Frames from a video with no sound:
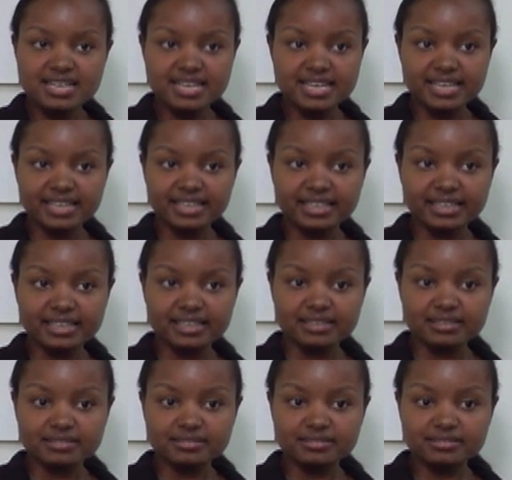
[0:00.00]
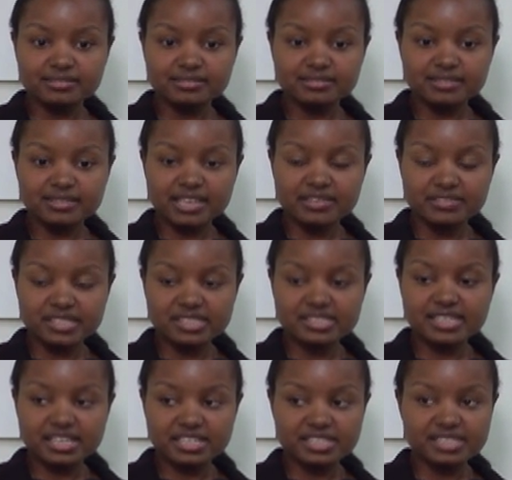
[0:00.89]
And I'd
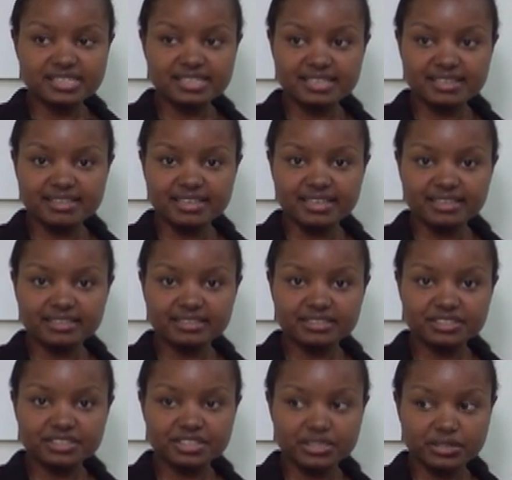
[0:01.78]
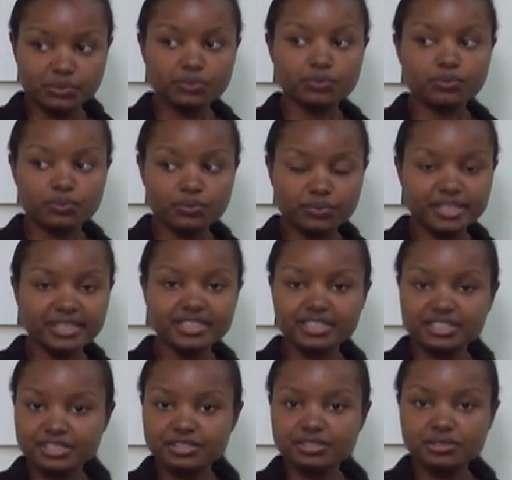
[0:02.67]
just like to say that, you know, we
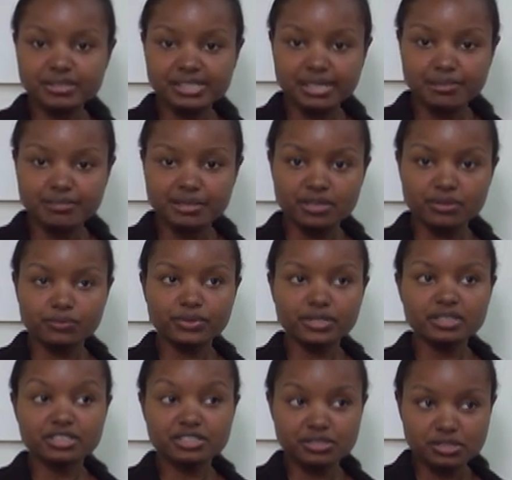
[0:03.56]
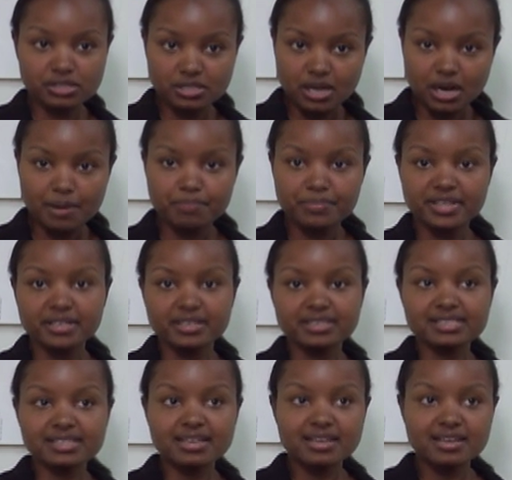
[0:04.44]
need to do something. We need to stop
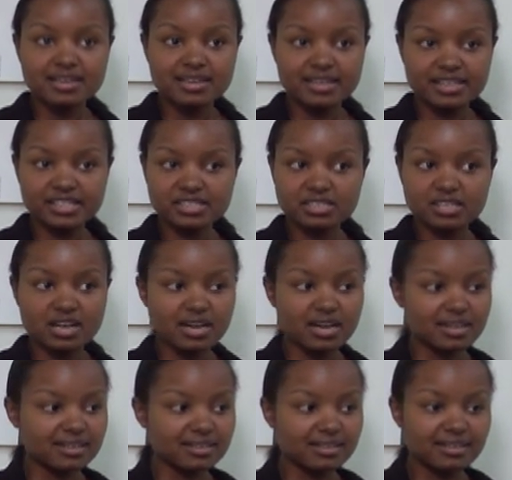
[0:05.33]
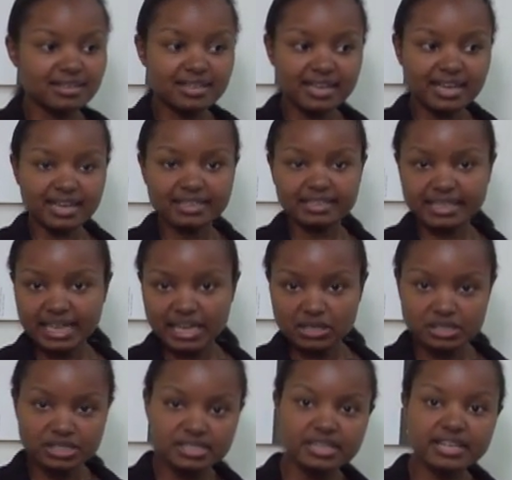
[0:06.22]
this. Let's not
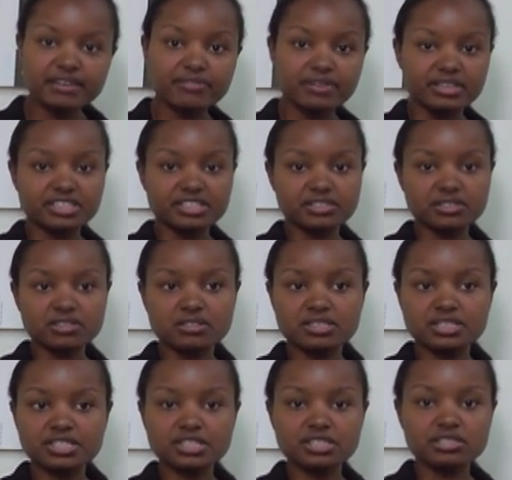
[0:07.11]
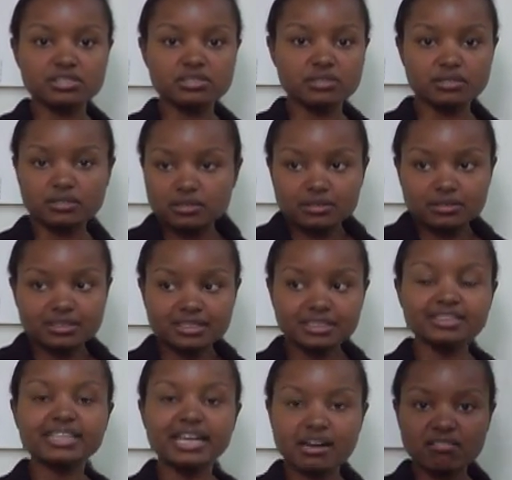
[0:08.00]
allow slavery to continue
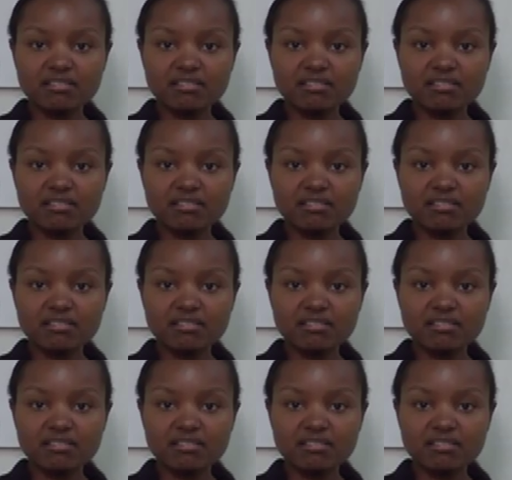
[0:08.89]
in our